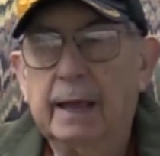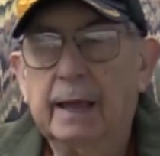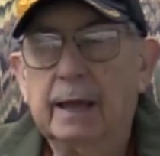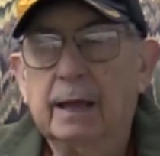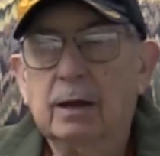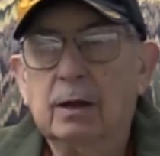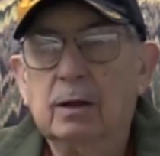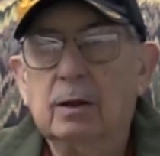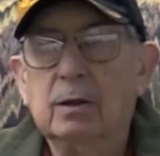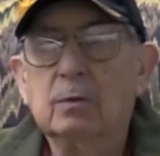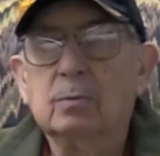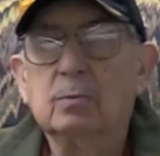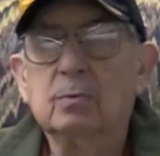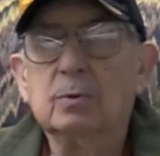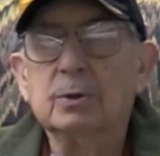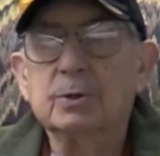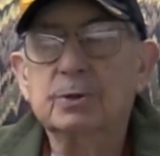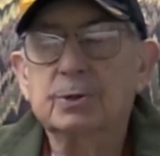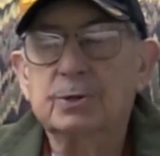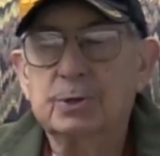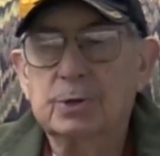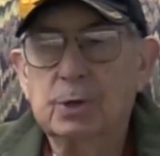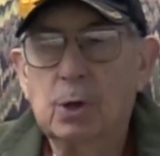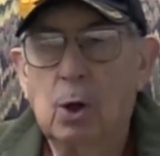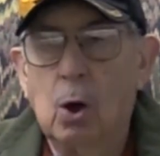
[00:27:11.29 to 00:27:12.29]
And it
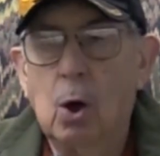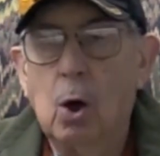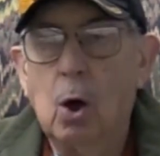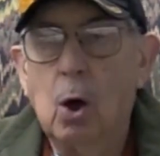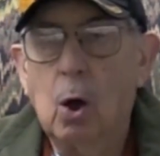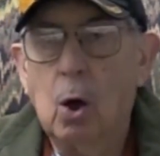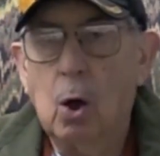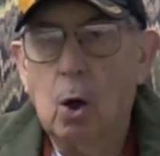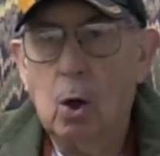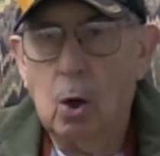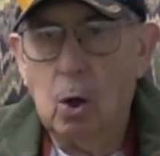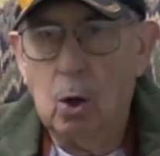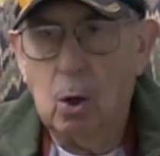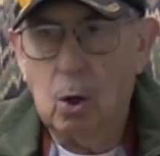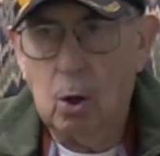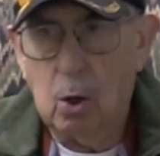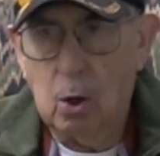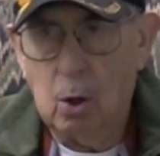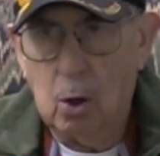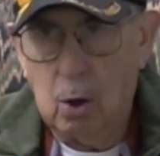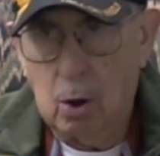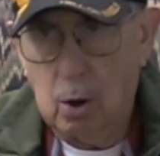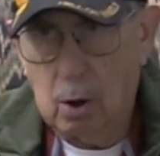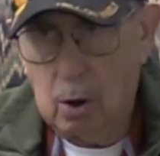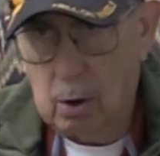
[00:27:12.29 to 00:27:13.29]
was
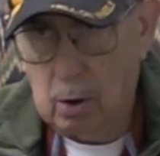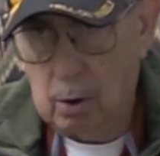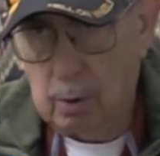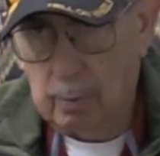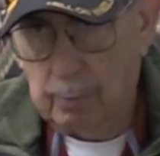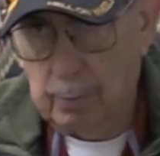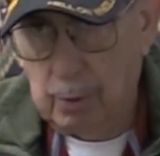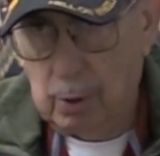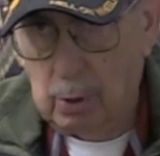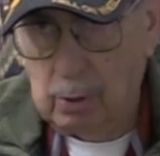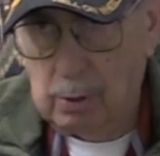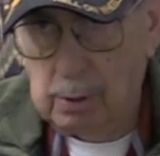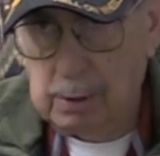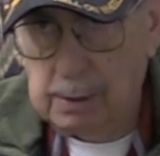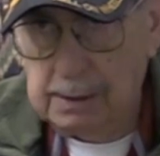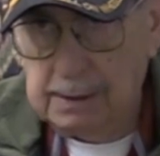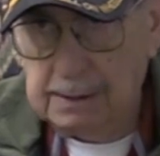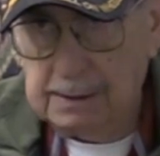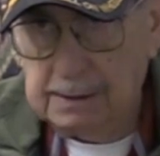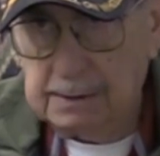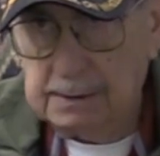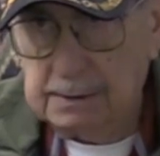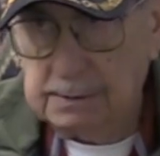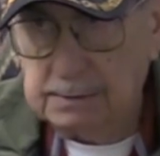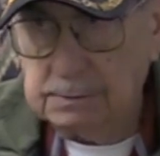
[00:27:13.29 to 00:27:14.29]
horrible,
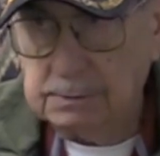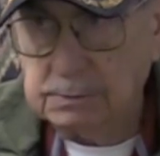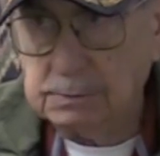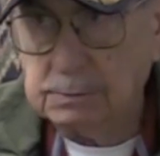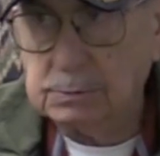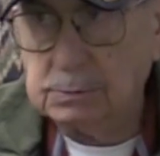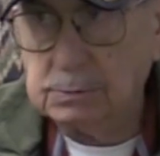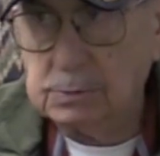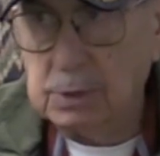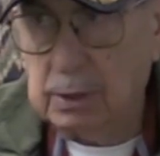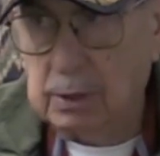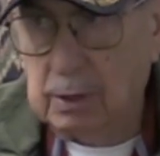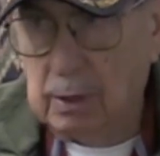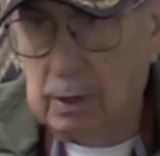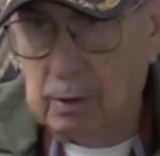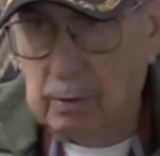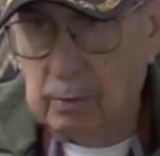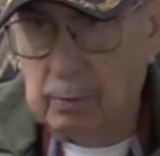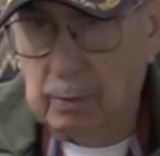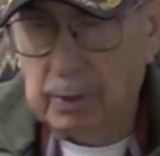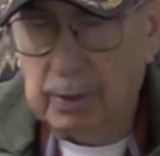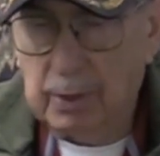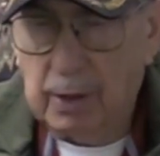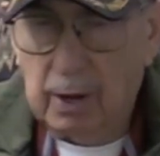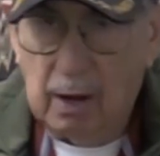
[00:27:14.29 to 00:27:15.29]
you know,
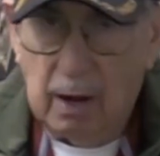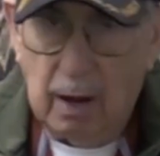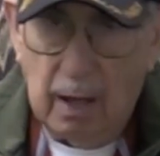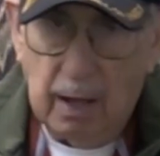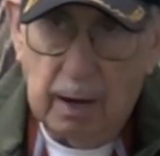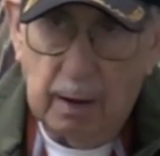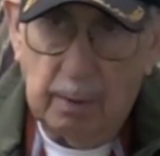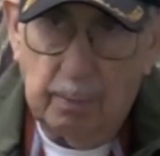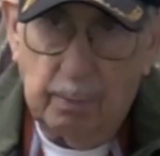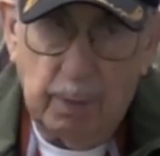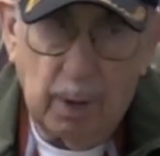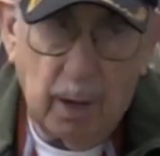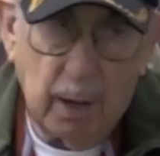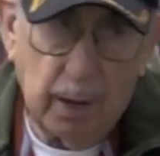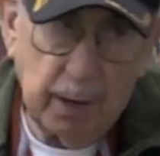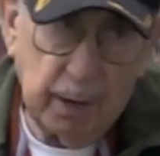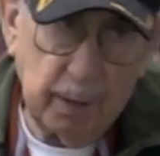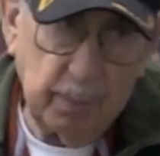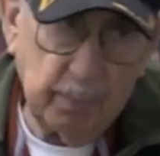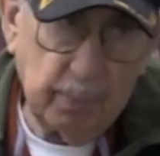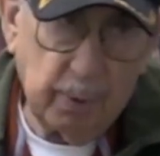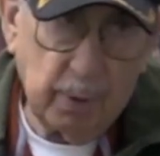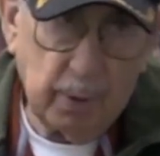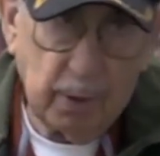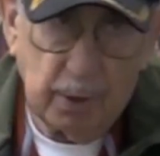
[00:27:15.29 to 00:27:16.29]
with a lot of
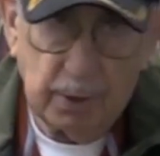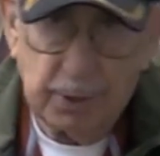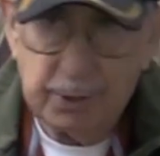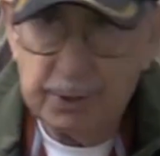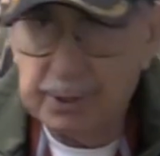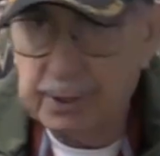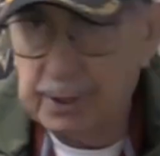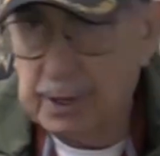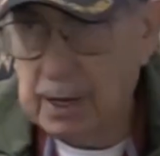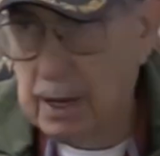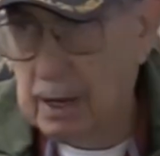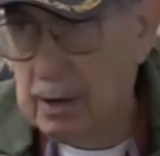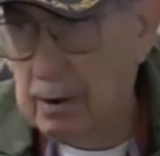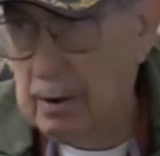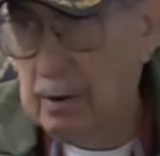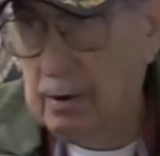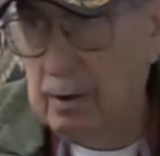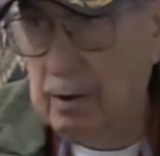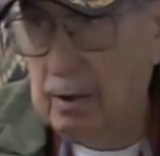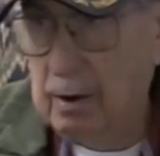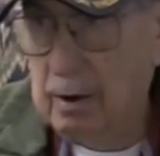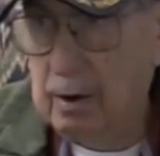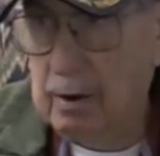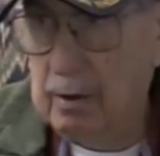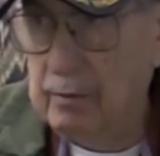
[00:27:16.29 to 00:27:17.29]
body parts scattered
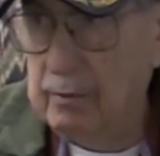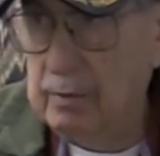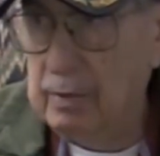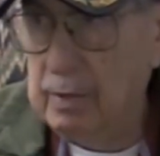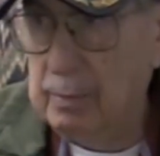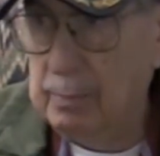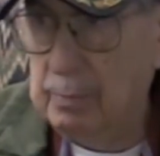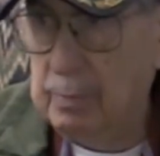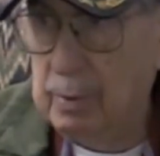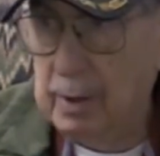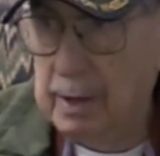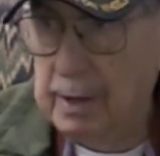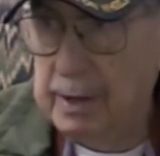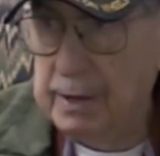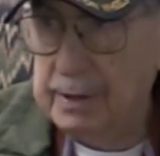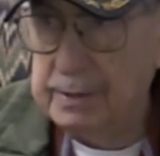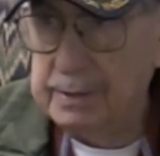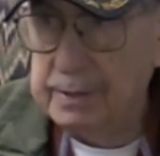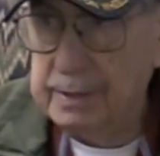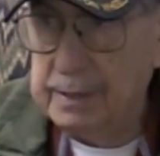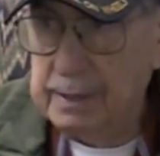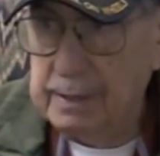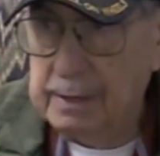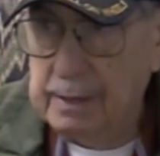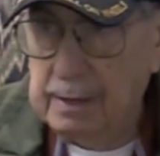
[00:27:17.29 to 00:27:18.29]
all over the place.